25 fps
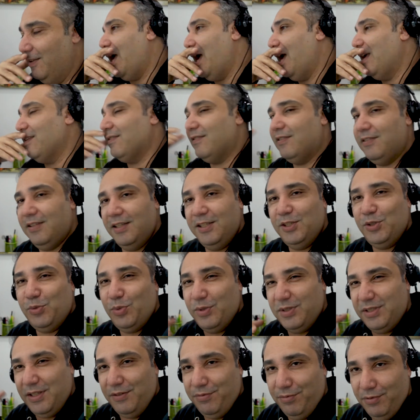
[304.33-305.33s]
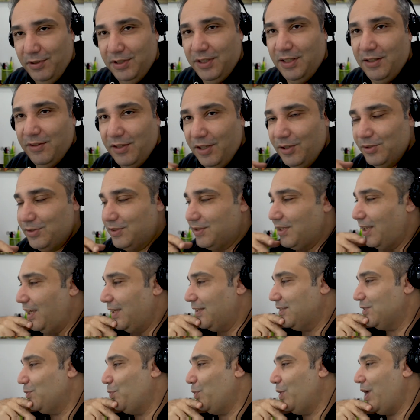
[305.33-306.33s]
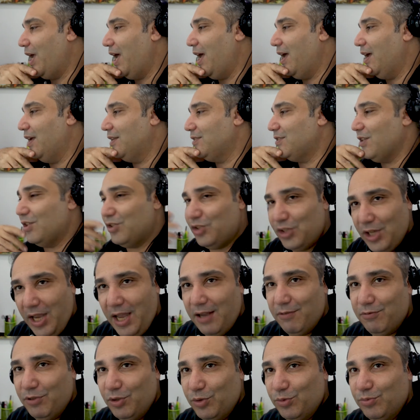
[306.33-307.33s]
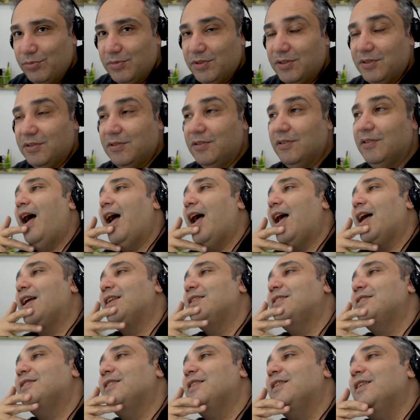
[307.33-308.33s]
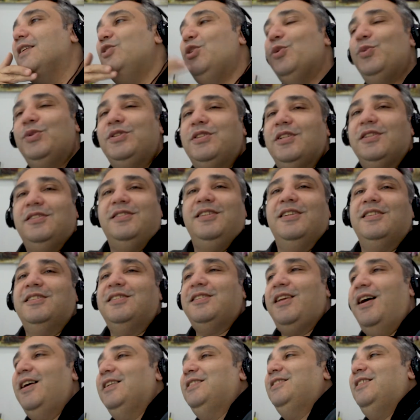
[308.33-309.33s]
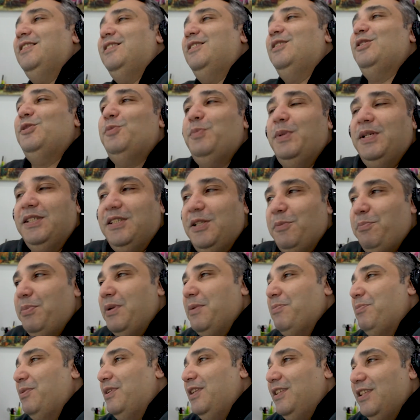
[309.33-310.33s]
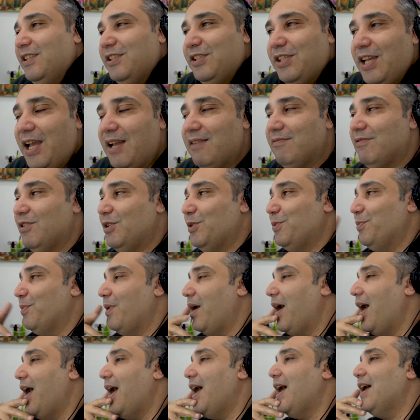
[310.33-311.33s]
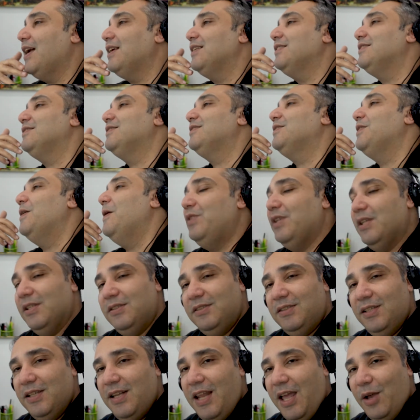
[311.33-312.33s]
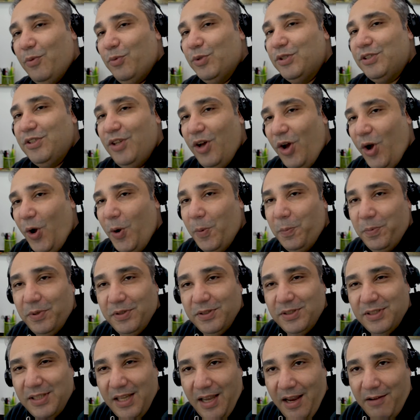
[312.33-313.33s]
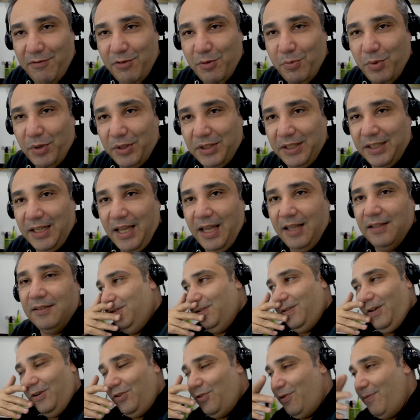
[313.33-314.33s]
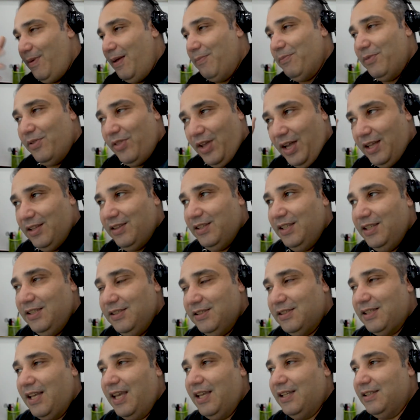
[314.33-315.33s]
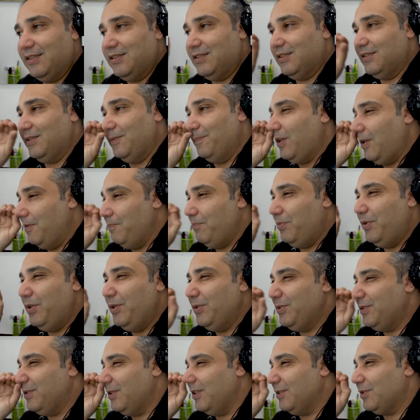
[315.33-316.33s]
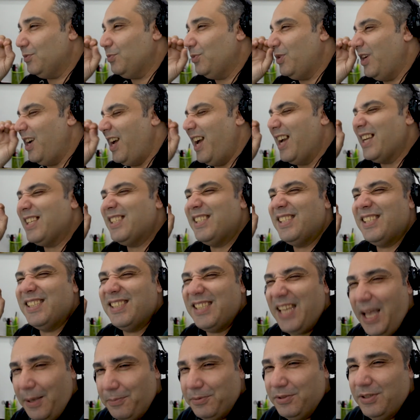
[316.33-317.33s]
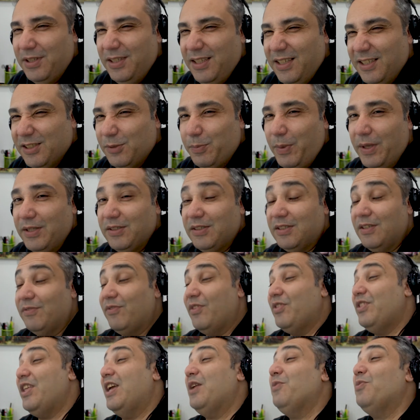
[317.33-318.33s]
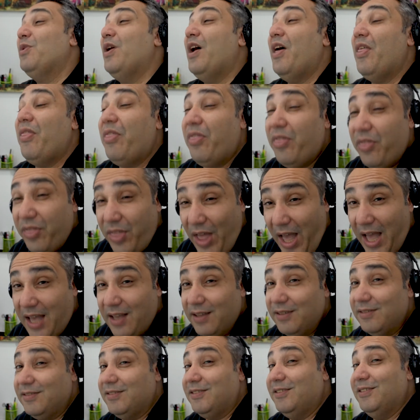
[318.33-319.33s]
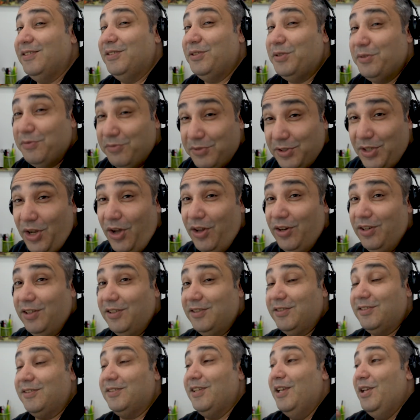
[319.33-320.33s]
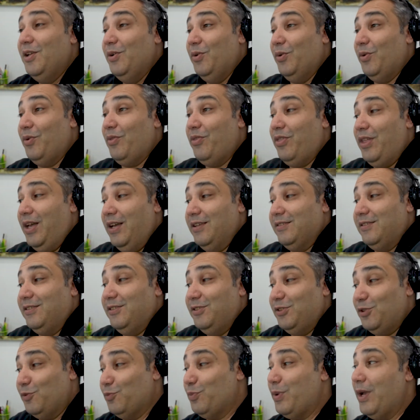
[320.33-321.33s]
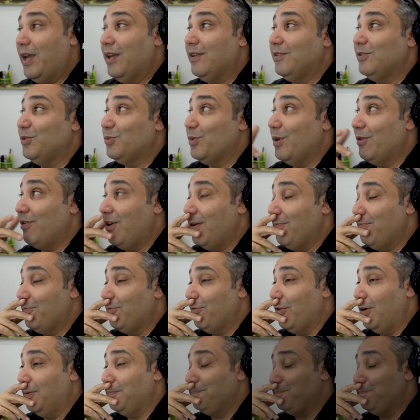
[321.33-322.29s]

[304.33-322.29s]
And things were different in those days. We had chat rooms, and you were just excited to speak to people in a chat room. And the internet was not open to everybody yet. You got to remember that in these days, computers were exceptionally expensive. They were thousands of dollars or thousands of pounds where I'm from.